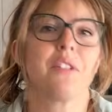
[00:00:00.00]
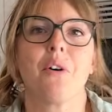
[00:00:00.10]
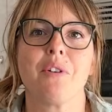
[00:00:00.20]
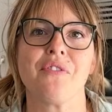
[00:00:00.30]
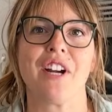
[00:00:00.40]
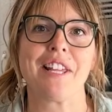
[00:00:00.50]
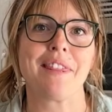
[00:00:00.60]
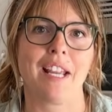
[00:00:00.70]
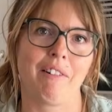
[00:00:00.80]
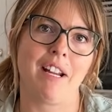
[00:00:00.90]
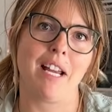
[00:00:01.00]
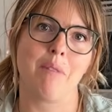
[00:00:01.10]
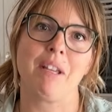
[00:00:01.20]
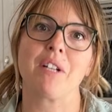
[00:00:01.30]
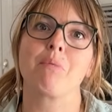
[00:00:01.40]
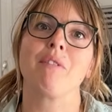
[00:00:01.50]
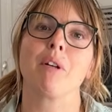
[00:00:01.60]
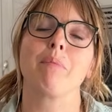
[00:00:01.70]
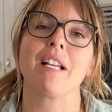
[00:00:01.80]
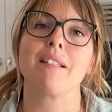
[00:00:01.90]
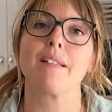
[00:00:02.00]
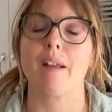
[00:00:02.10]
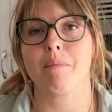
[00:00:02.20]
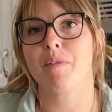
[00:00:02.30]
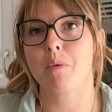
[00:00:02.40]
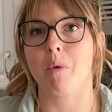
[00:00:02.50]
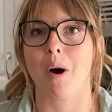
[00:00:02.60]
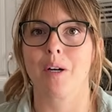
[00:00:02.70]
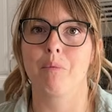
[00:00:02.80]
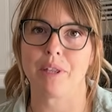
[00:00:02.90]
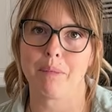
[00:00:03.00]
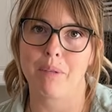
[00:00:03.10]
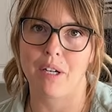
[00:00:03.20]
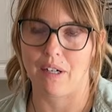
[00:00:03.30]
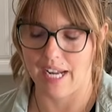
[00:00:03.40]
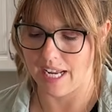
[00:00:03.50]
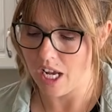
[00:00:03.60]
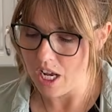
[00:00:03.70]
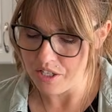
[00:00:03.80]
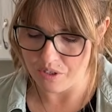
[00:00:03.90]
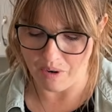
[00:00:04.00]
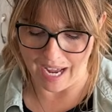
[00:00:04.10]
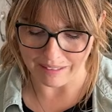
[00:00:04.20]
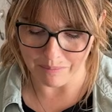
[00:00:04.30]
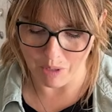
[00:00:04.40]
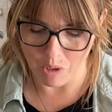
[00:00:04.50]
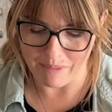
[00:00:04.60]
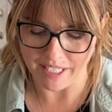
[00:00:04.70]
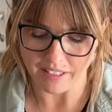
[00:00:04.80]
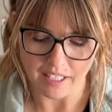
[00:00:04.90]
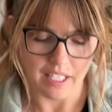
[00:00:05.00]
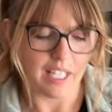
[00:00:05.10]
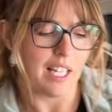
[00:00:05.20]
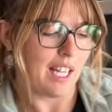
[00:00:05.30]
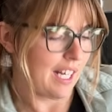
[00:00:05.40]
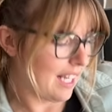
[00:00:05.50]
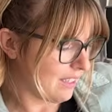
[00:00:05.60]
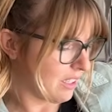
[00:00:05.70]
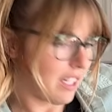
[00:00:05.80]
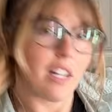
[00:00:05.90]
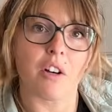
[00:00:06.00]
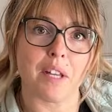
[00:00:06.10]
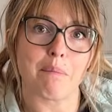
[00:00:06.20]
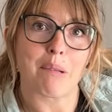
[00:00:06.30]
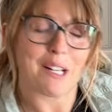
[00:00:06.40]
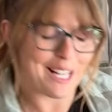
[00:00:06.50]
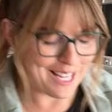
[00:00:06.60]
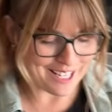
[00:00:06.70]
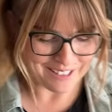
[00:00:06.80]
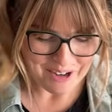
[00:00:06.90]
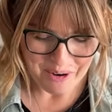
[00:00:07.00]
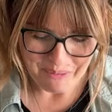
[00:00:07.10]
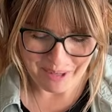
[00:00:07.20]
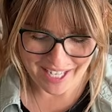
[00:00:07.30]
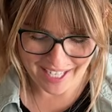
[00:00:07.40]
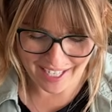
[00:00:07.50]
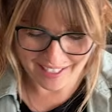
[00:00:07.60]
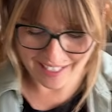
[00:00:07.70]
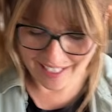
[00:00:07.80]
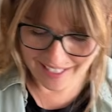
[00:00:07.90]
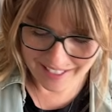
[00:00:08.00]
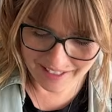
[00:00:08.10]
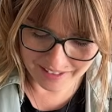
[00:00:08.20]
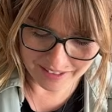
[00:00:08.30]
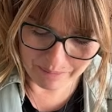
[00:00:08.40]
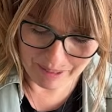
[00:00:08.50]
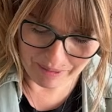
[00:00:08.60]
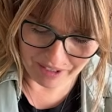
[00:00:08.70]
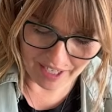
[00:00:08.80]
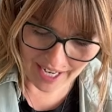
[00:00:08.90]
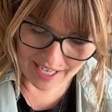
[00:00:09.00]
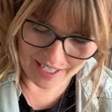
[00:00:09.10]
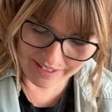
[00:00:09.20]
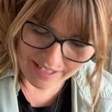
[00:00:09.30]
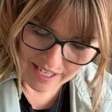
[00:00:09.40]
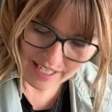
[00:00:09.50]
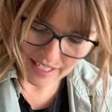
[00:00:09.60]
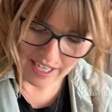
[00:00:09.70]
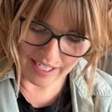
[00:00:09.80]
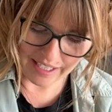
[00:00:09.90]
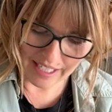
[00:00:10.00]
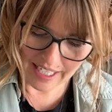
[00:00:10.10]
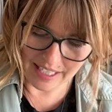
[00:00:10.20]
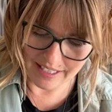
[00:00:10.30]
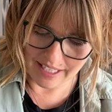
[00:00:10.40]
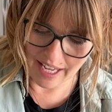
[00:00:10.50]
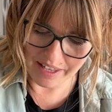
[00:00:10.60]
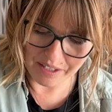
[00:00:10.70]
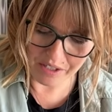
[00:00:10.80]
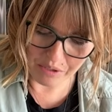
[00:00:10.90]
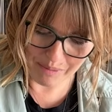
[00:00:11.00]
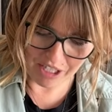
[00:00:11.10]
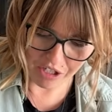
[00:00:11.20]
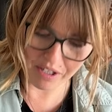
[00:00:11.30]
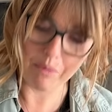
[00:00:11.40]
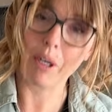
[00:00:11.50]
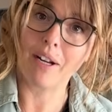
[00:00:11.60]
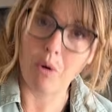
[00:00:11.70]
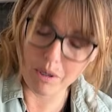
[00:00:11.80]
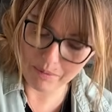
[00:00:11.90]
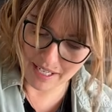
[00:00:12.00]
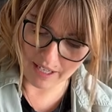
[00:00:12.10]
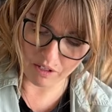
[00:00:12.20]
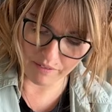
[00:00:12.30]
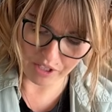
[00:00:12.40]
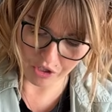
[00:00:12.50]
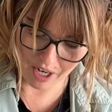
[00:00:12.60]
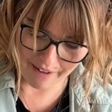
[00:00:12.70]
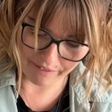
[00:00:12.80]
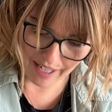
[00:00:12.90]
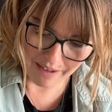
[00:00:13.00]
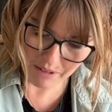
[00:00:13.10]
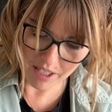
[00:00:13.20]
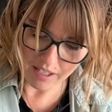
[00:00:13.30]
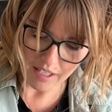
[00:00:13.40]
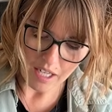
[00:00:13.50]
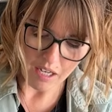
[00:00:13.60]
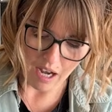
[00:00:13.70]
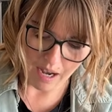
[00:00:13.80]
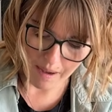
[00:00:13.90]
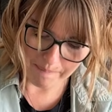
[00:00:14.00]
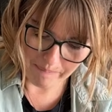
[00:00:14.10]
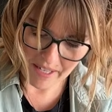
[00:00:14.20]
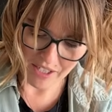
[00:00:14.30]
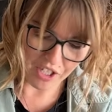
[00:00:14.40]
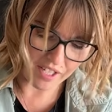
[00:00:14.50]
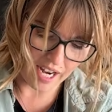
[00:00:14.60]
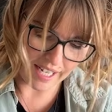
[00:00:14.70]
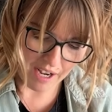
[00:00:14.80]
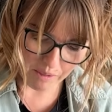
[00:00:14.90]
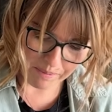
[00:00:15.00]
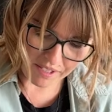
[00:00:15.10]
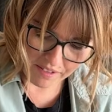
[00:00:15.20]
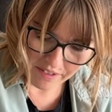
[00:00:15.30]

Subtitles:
dough is very thick right now because we've replaced some of the water with the puree. So at the moment, it ain't looking all that pretty. We can get in here a little bit with our hands and kind of knead it together to make sure that we're incorporating all of the dry flour. It just kind of helps